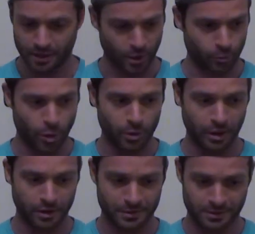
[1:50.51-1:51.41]

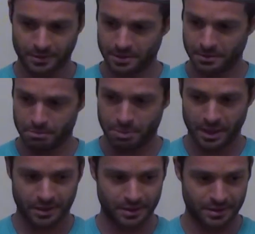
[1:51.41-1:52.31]
Corona,
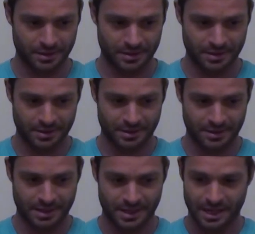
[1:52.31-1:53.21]
but
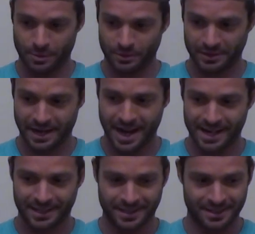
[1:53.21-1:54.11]
it was
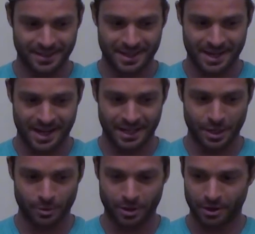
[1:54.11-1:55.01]
not. And
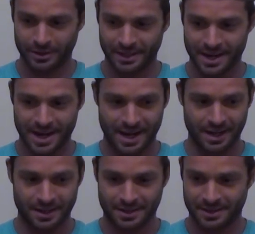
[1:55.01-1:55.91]
here we are today.